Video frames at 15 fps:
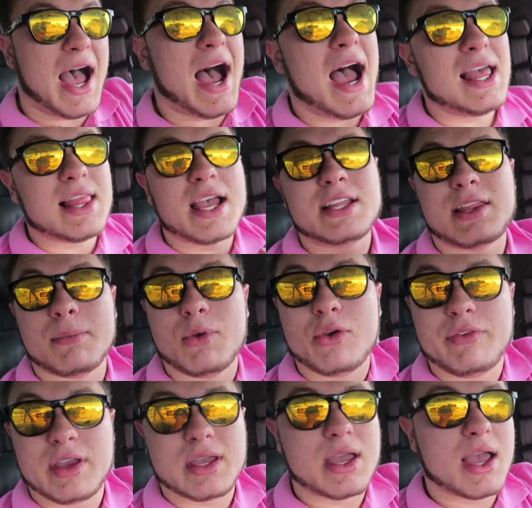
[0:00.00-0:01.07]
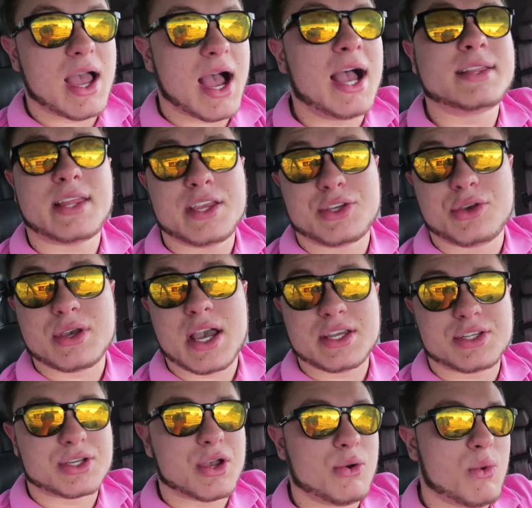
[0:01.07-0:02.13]
I like the movie. I think you
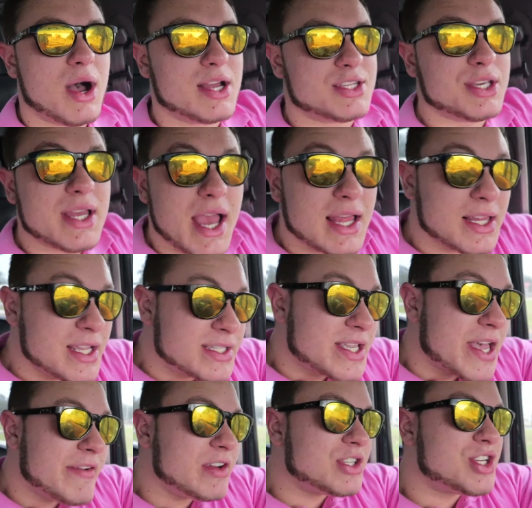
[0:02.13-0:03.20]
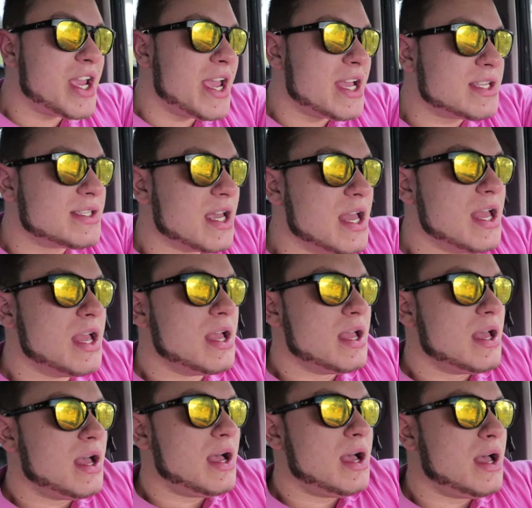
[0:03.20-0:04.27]
guys should go watch it. At least give it a chance.
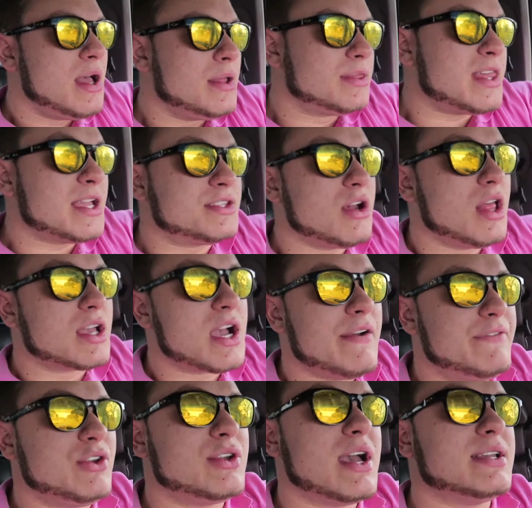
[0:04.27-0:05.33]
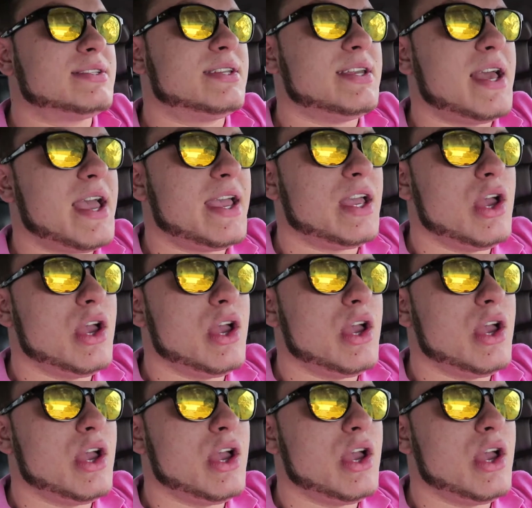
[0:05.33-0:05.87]
That's all I got for you guys today.